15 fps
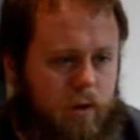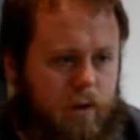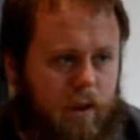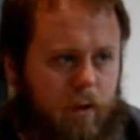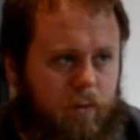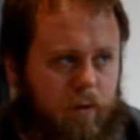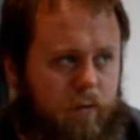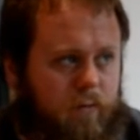
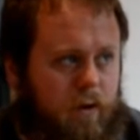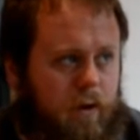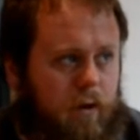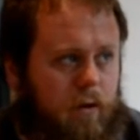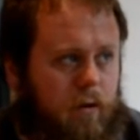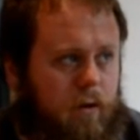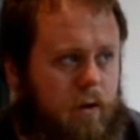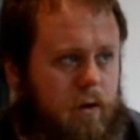
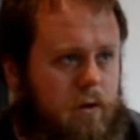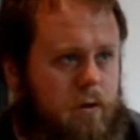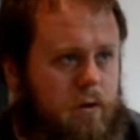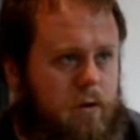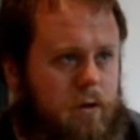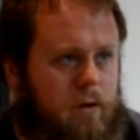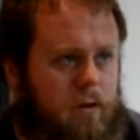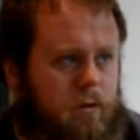ABV.
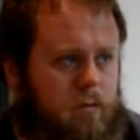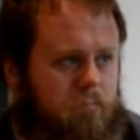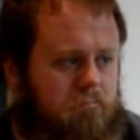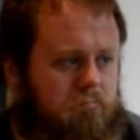It's